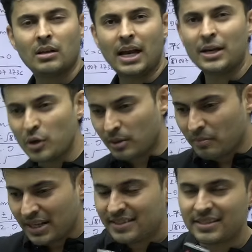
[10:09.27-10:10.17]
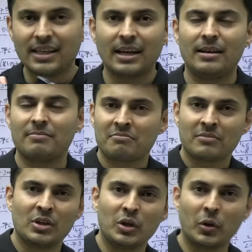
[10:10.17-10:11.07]
and you are mixing and
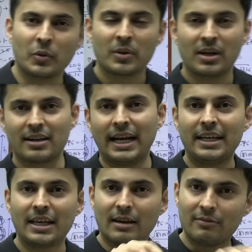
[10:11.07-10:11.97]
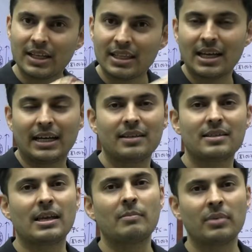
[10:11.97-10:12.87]
you know writing everything at the
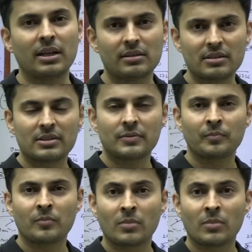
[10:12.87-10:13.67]
same place